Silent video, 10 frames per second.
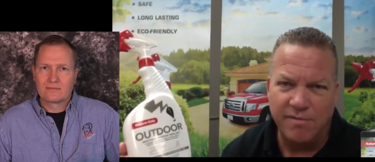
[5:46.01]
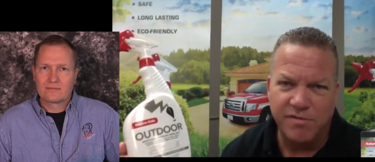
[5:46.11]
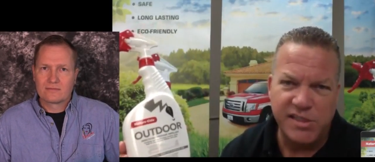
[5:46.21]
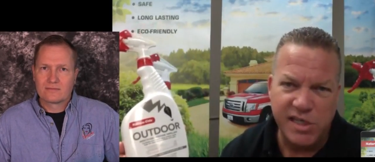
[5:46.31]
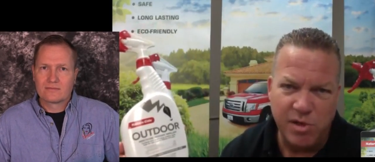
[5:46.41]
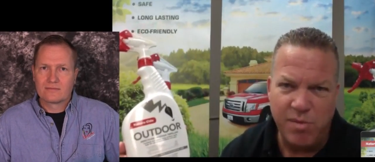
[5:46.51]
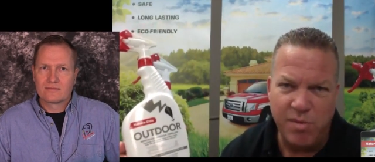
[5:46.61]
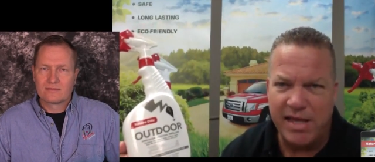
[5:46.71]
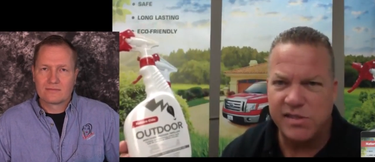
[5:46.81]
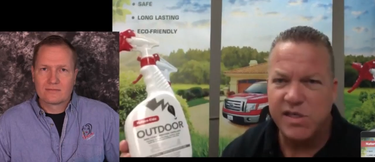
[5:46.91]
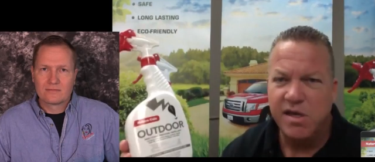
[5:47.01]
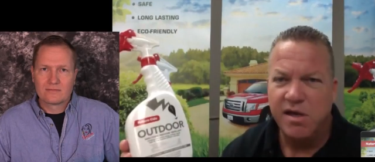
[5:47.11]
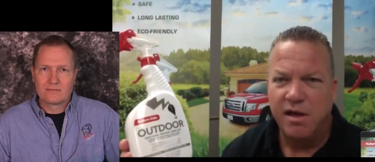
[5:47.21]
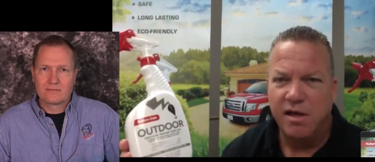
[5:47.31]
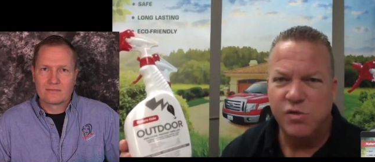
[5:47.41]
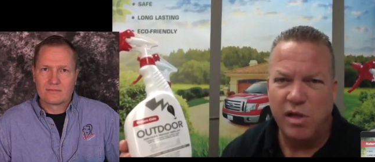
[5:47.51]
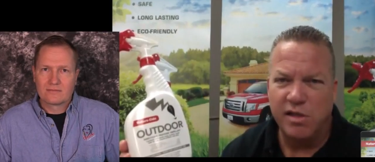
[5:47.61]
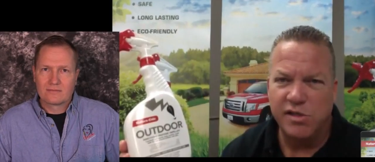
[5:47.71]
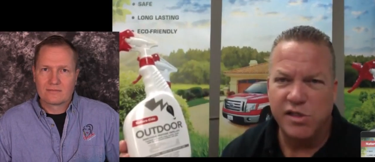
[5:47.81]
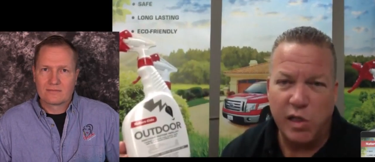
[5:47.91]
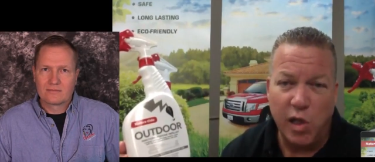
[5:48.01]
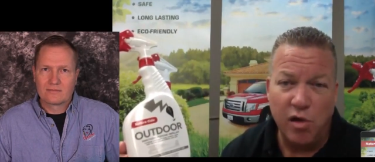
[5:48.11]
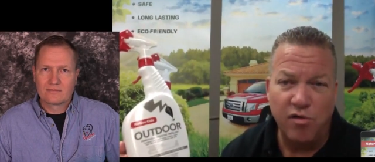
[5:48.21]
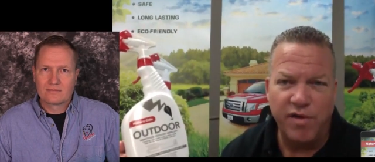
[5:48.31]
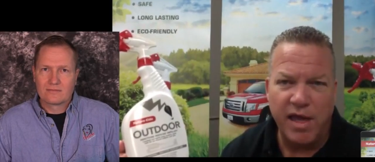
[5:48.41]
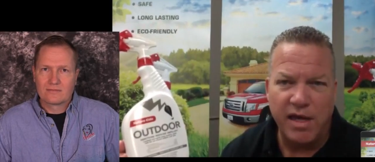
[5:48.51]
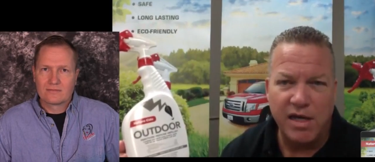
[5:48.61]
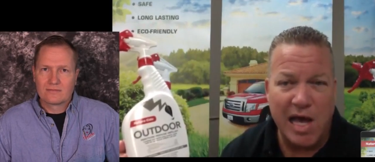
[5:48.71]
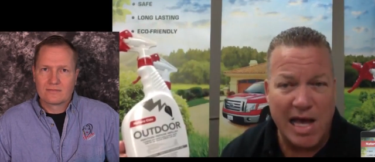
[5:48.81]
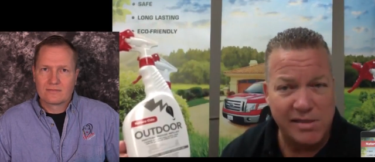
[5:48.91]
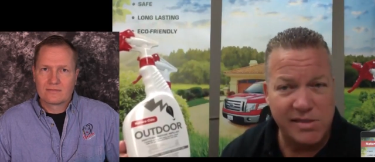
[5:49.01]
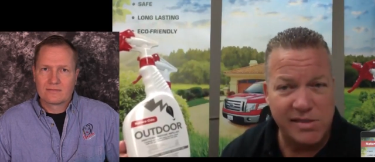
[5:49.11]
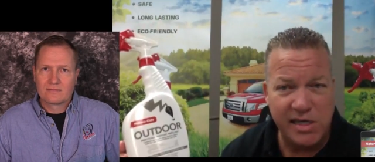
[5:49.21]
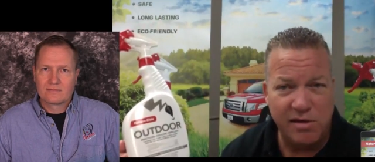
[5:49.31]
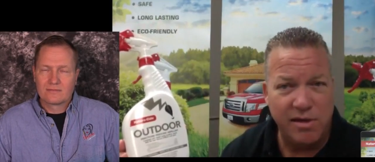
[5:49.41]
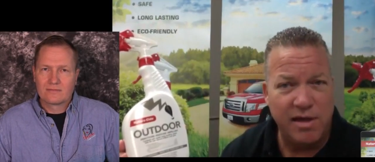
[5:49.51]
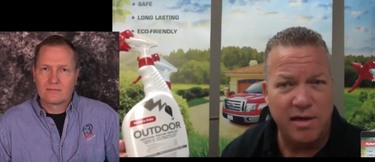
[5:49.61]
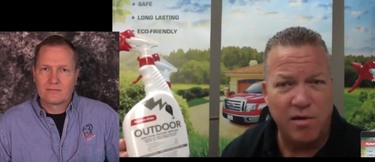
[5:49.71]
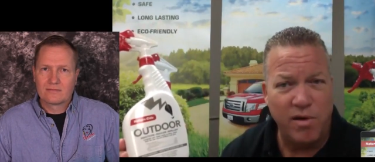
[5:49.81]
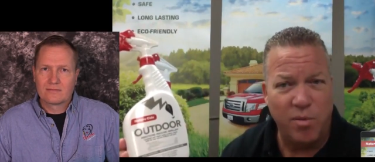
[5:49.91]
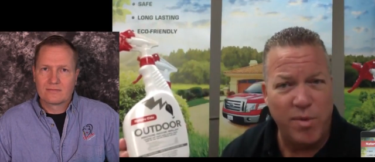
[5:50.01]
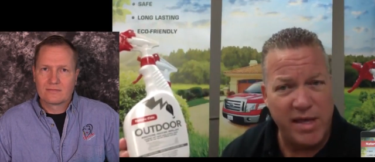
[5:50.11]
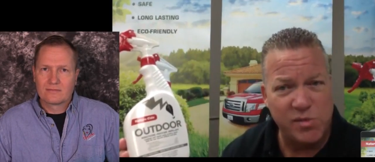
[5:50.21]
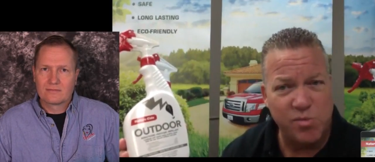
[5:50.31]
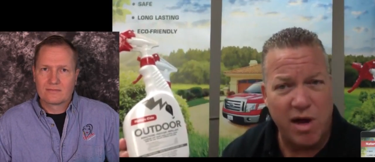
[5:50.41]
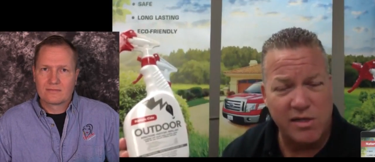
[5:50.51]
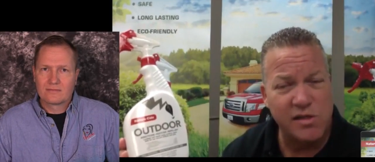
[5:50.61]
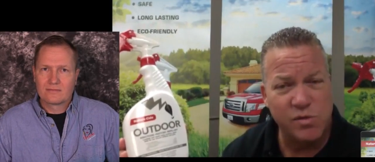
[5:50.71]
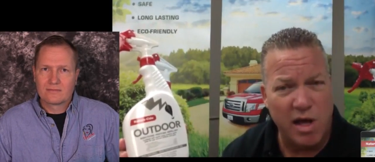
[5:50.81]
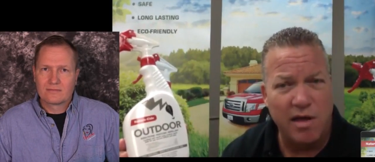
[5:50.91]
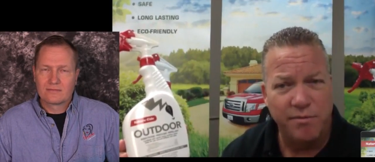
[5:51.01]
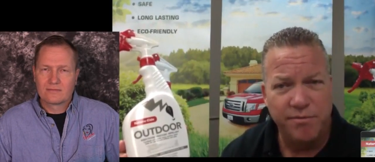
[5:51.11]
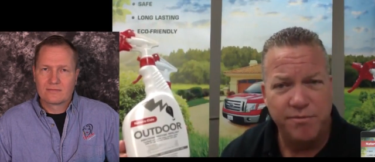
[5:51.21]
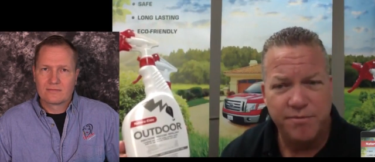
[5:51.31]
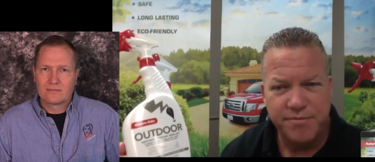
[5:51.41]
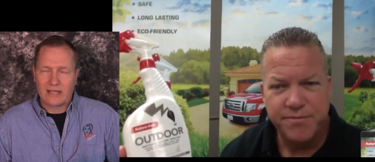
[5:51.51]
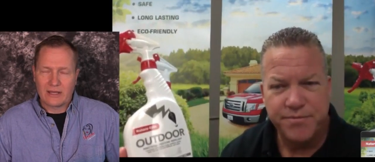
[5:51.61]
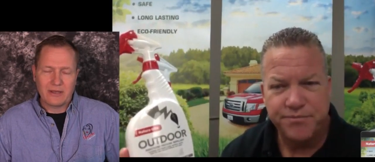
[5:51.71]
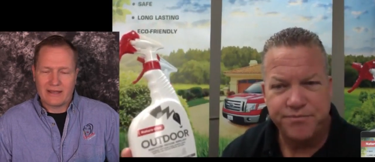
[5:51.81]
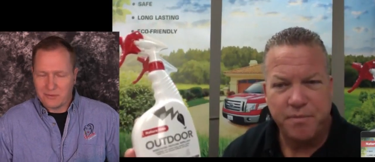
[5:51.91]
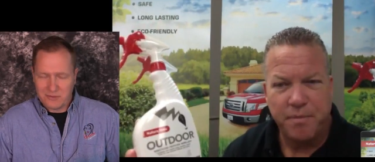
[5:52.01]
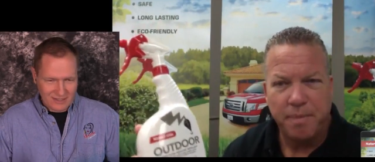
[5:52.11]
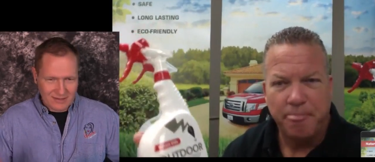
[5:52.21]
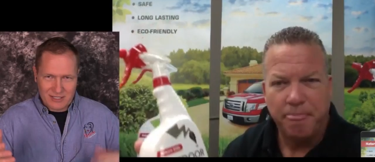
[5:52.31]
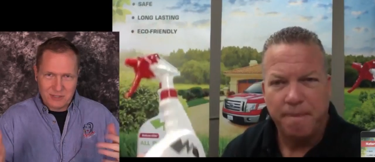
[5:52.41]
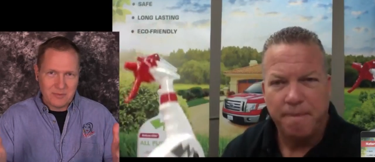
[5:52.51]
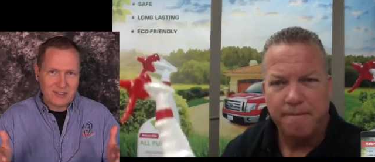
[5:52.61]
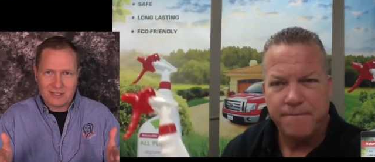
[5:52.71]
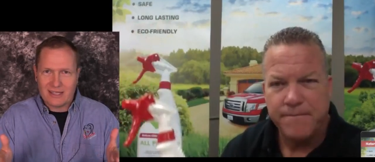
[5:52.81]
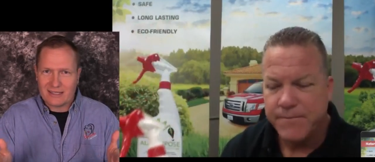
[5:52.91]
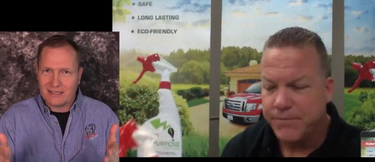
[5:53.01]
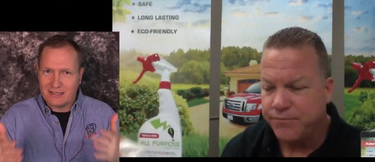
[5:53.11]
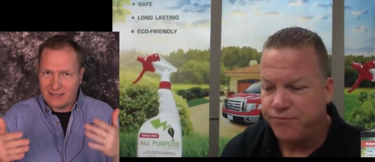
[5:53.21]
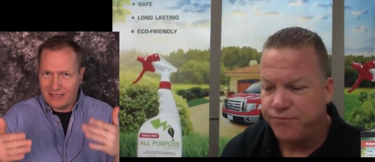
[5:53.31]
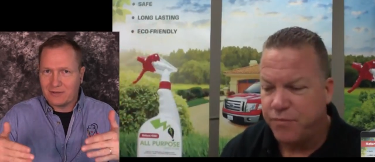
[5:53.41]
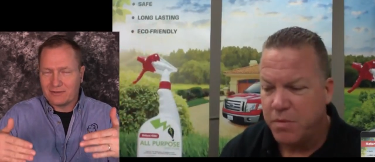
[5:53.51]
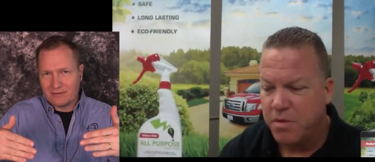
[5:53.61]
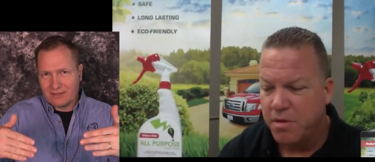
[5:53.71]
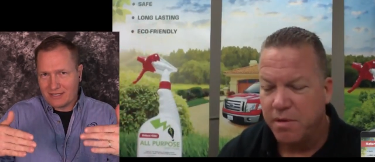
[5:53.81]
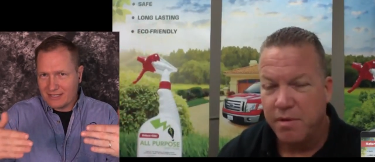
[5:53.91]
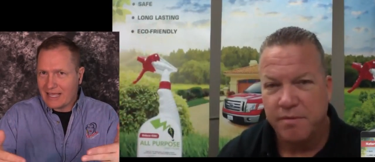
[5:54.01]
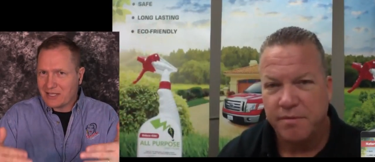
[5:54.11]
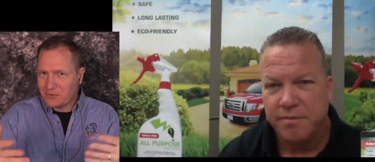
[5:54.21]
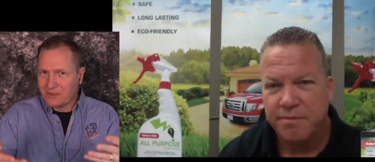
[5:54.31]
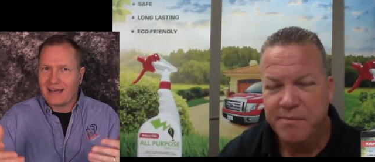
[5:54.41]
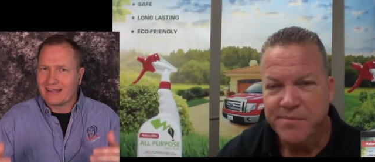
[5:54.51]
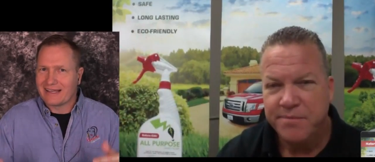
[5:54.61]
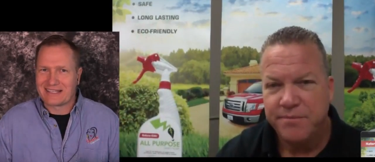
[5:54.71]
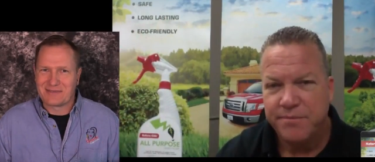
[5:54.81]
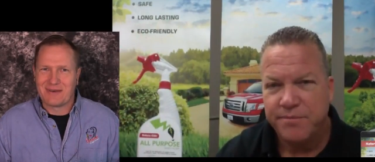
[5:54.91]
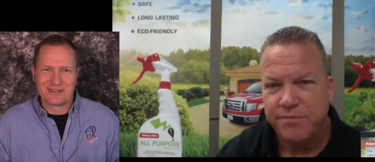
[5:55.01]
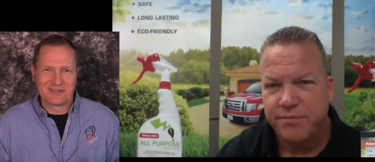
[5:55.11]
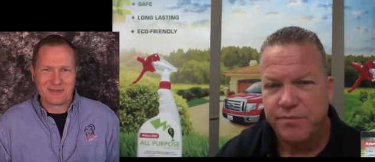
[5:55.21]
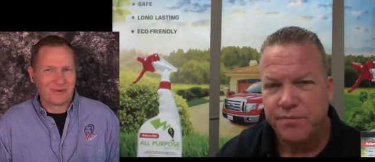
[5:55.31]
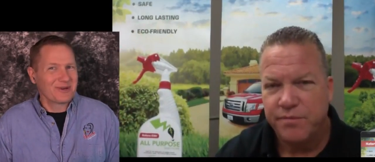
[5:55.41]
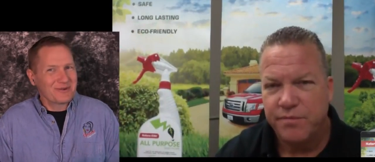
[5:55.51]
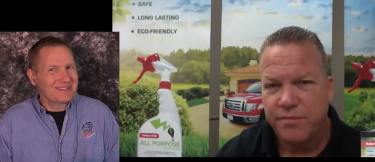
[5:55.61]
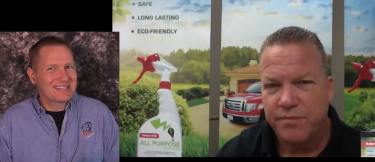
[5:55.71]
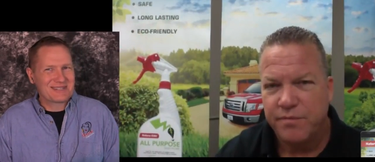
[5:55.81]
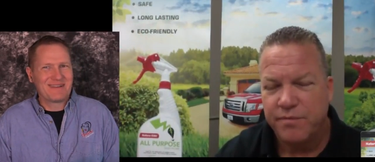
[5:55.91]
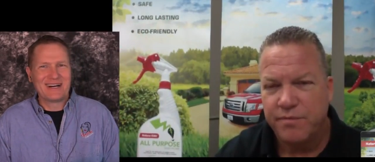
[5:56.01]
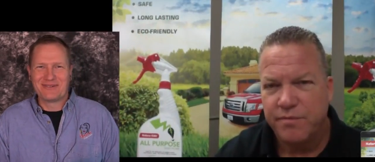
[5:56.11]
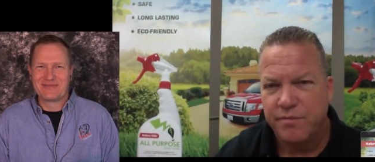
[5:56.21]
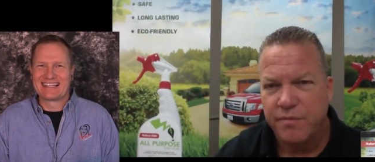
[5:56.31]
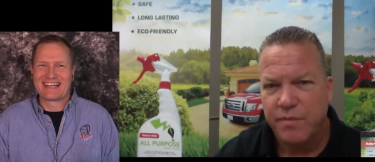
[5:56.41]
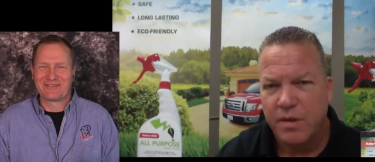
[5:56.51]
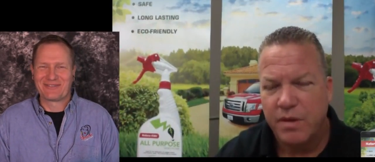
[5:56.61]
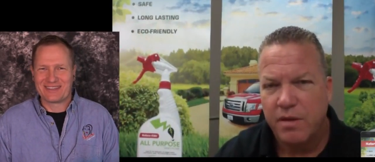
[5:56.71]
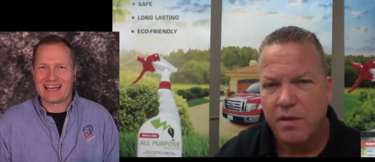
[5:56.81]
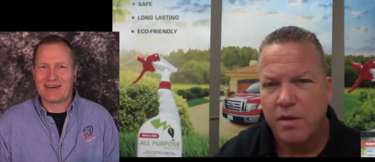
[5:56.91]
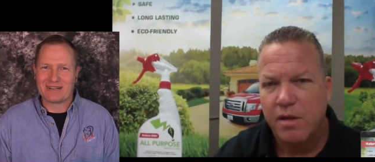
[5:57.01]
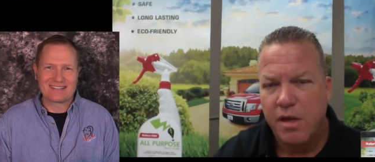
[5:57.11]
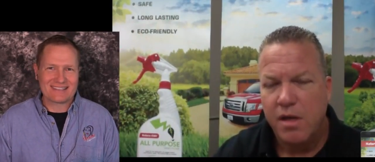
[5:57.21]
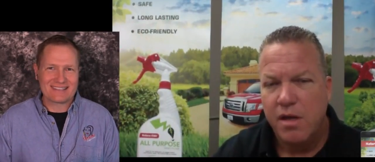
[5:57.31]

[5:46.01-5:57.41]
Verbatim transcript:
Speaker 1: you know, we have cinnamon-based as well as clove and cottonseed uh, oil-based products as well.
Speaker 2: Okay, and I was because you mentioned that the, that snakes would not like the smell, so I was wondering what the smell would be like with that. But it's a